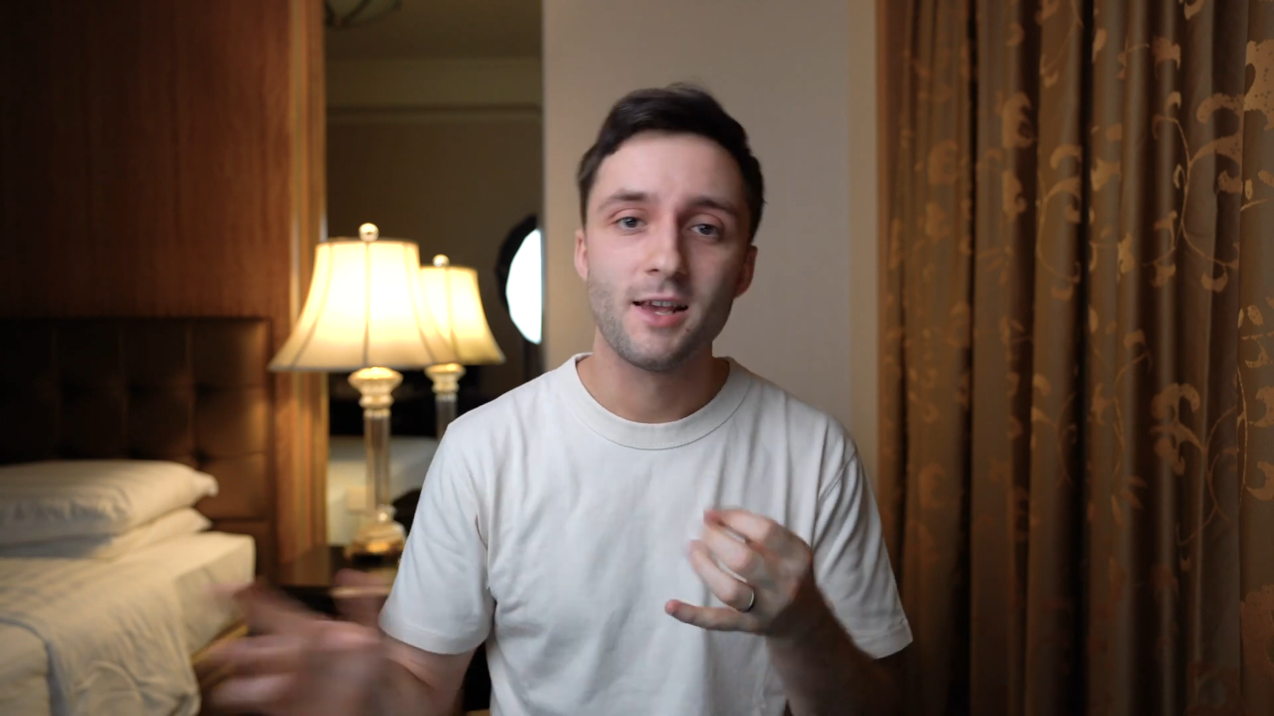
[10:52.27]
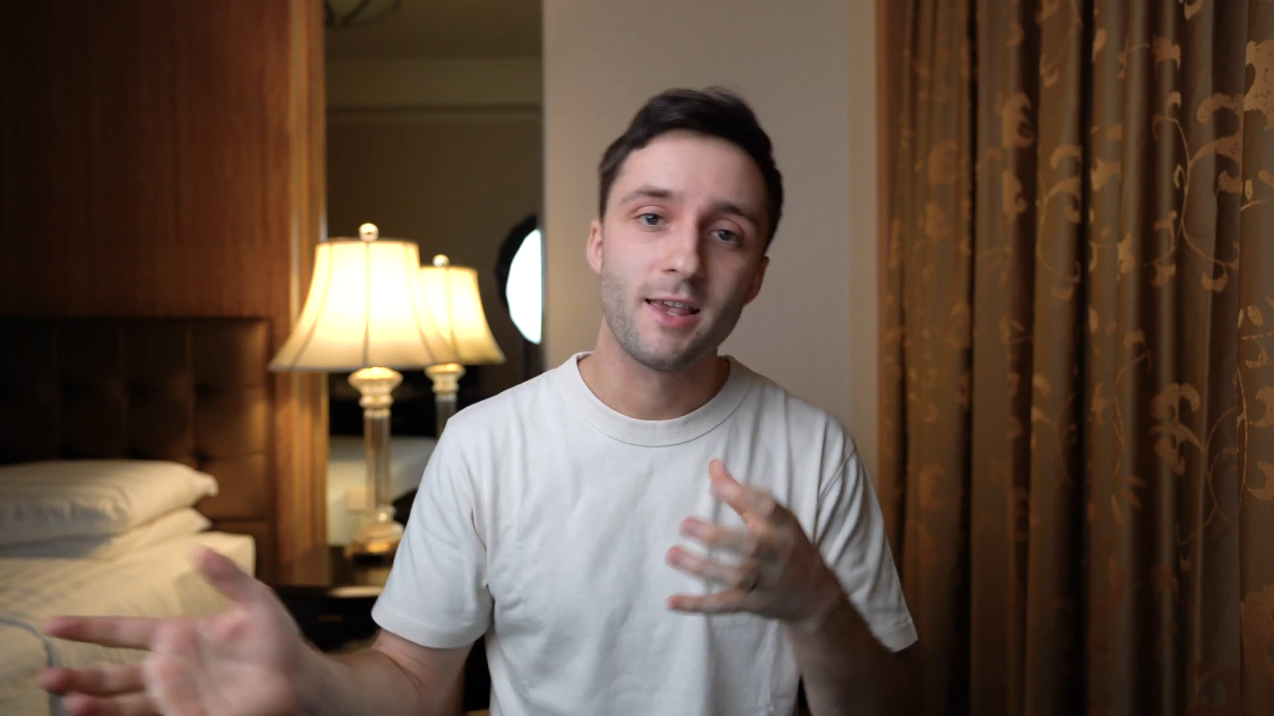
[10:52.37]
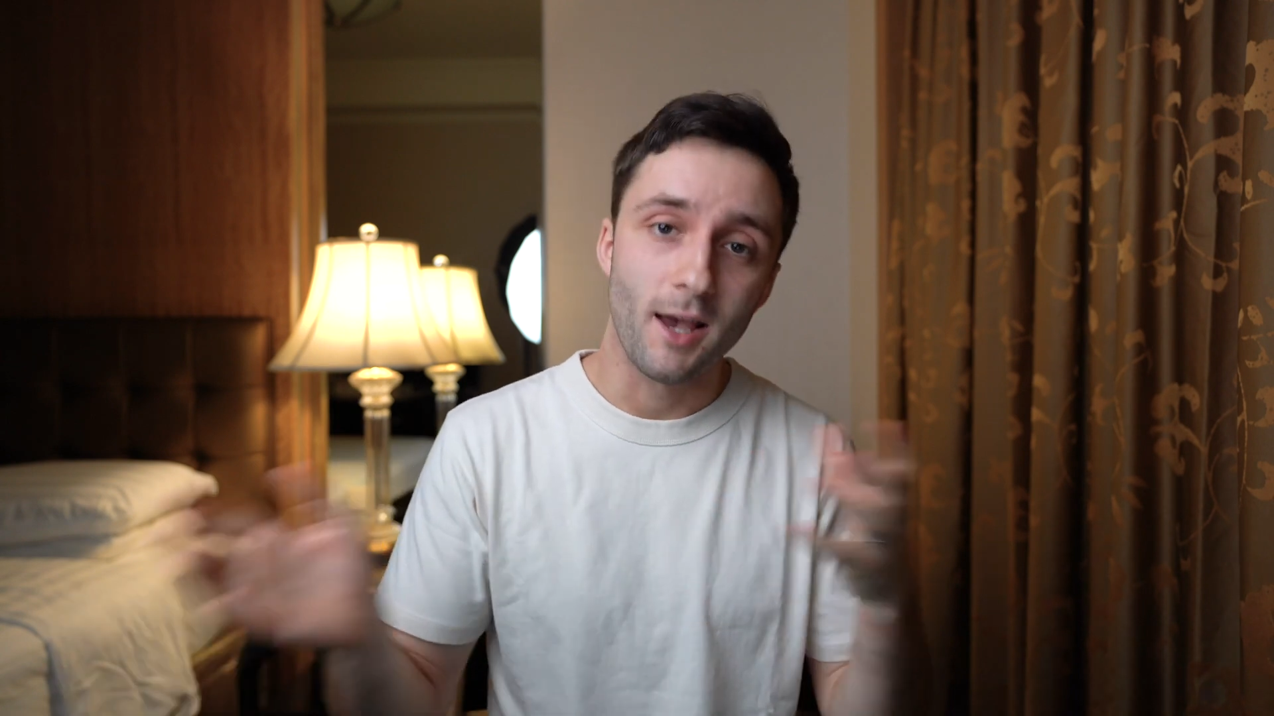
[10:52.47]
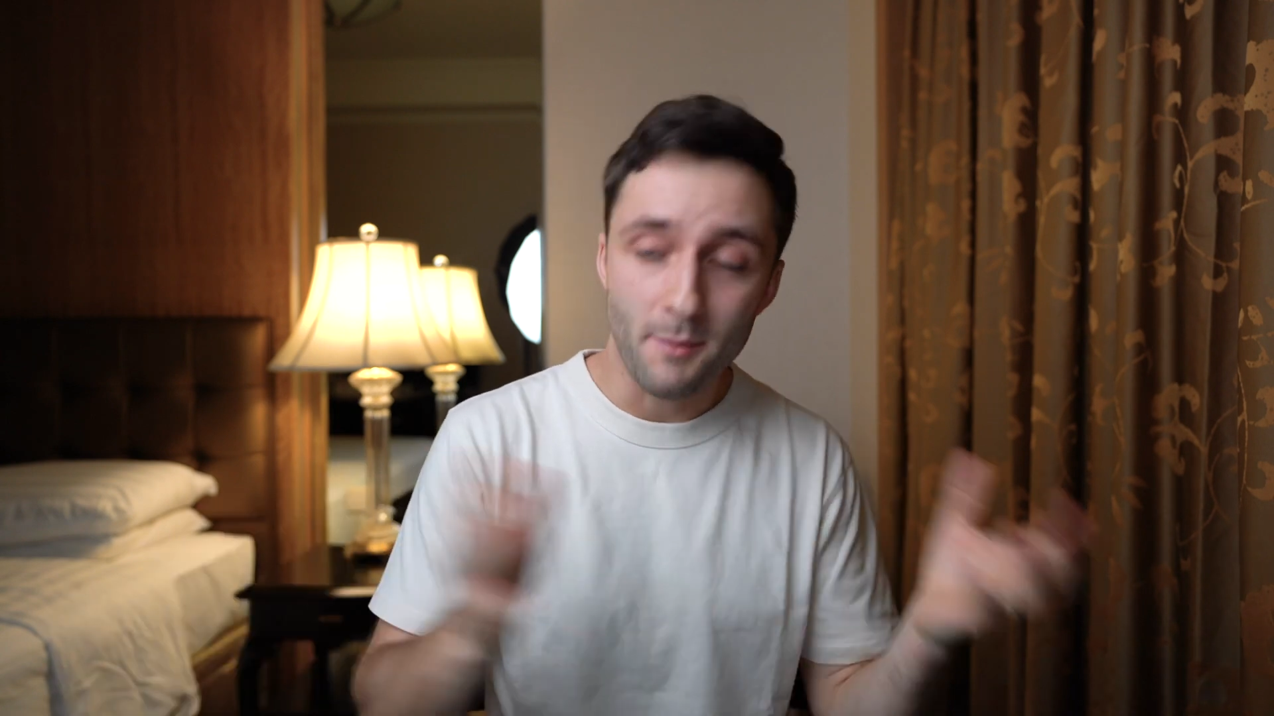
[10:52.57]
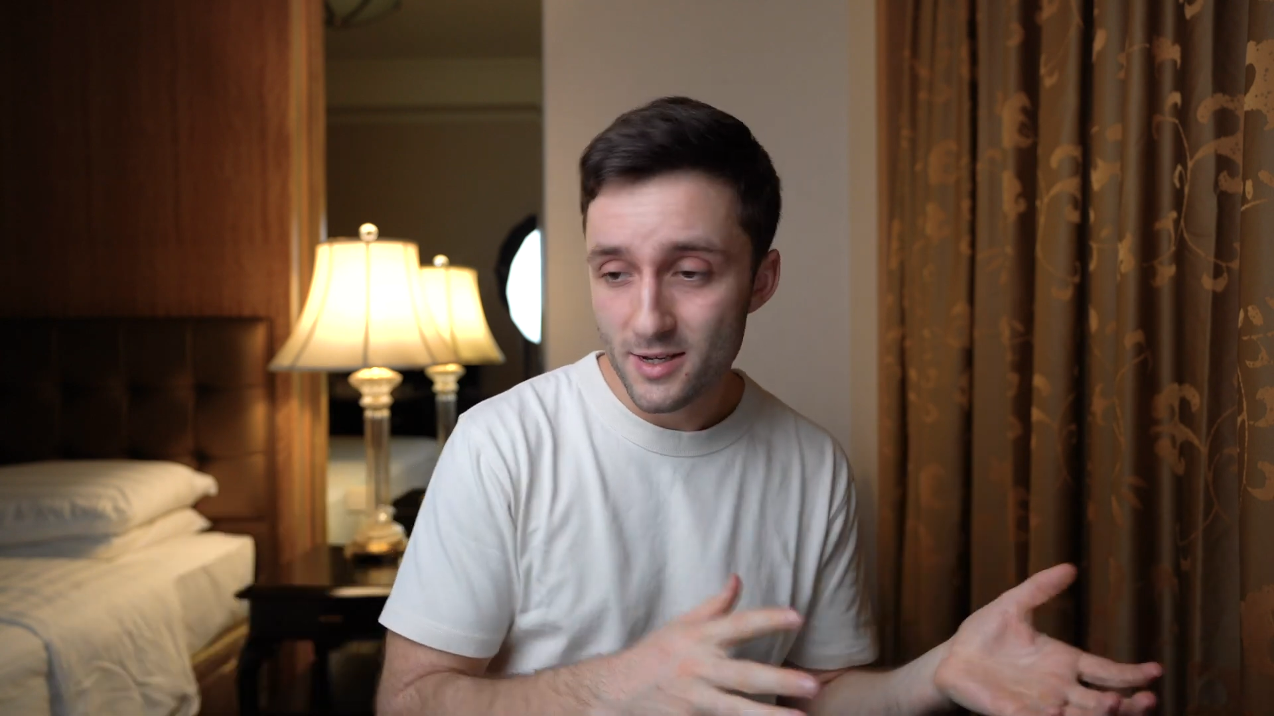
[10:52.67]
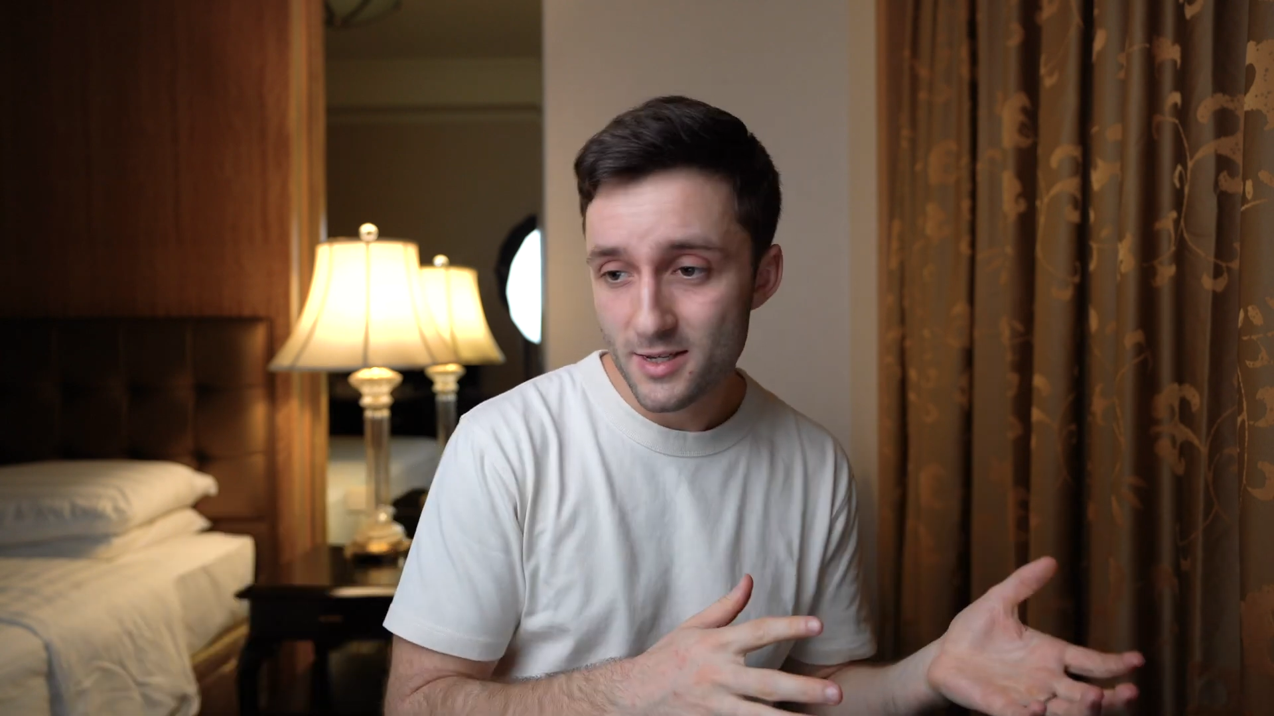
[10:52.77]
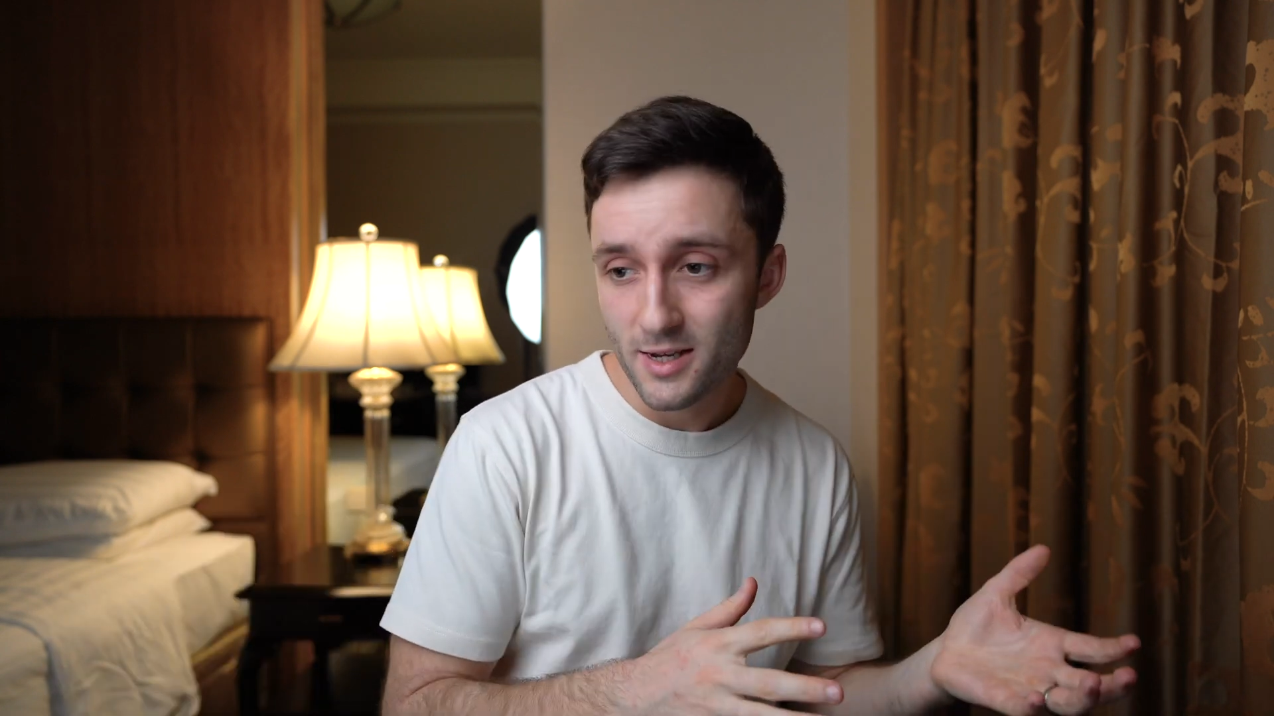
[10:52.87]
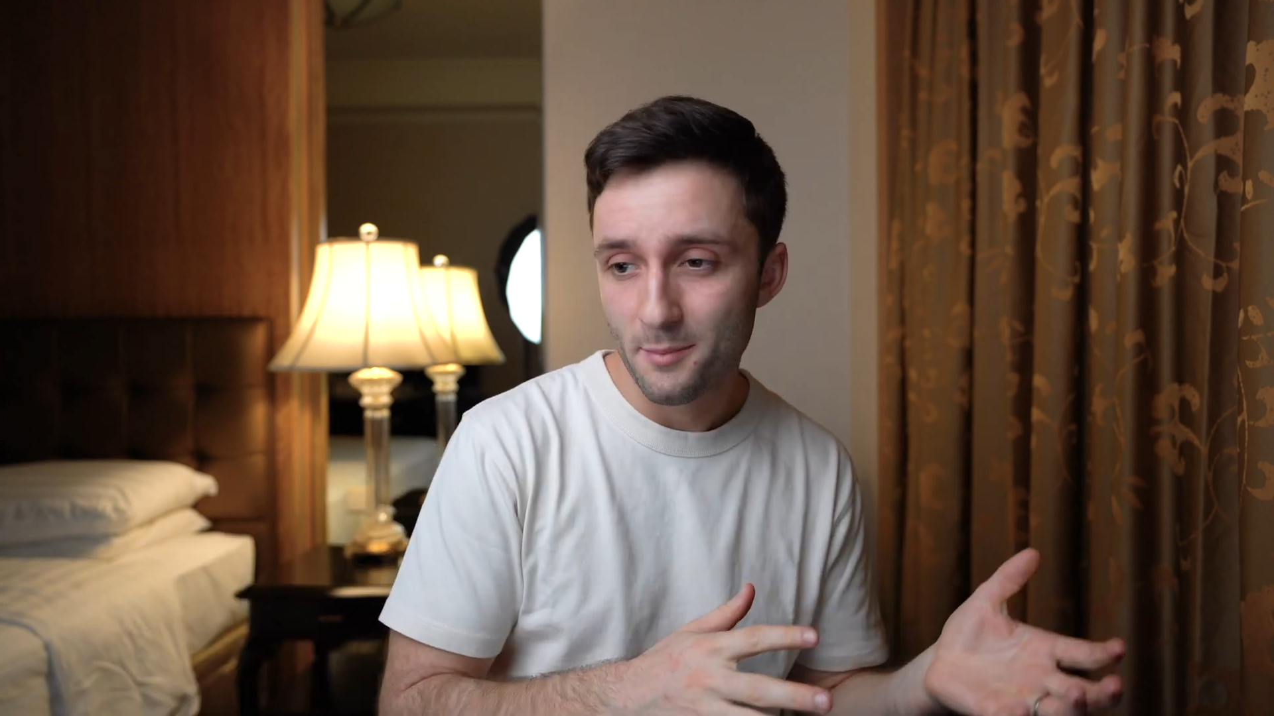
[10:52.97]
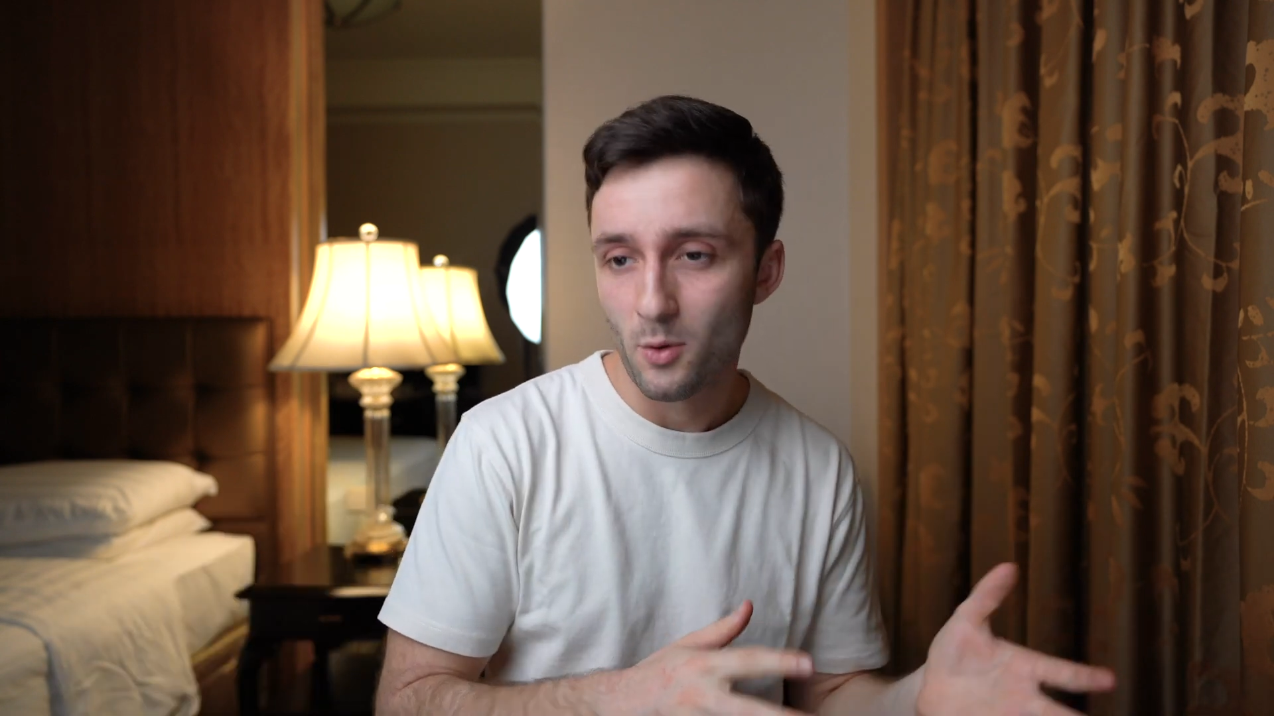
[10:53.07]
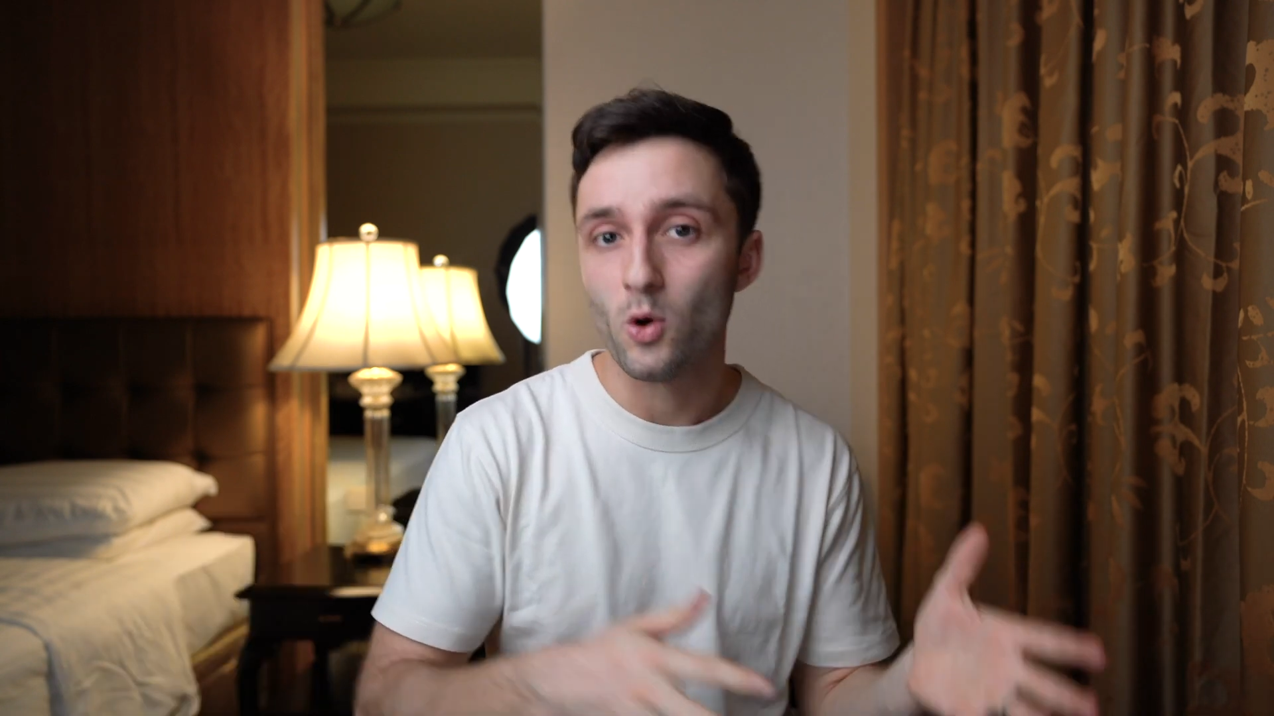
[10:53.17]
coming to
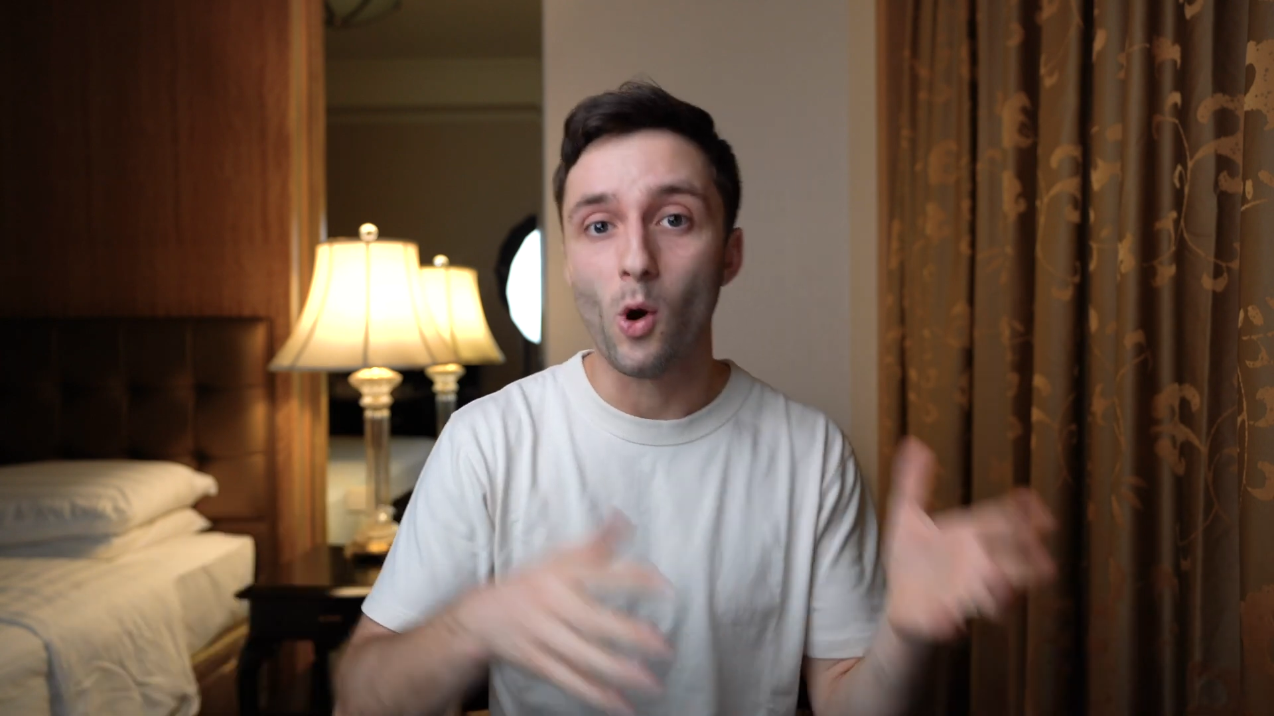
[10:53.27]
Singapore,